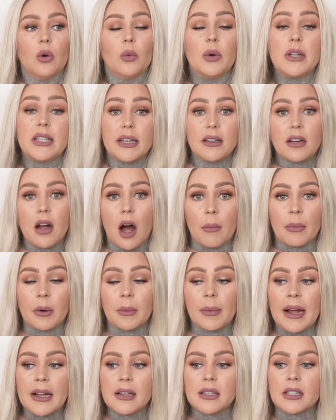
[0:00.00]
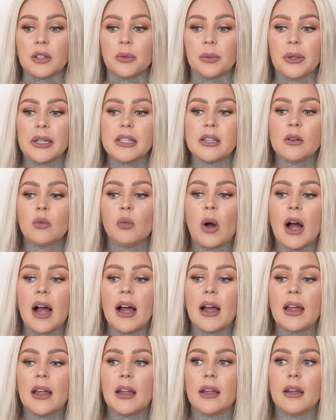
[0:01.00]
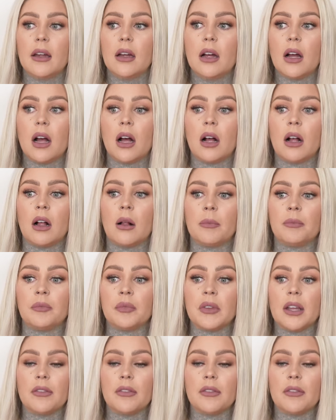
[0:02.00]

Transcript: we did compromise, and the reason why um,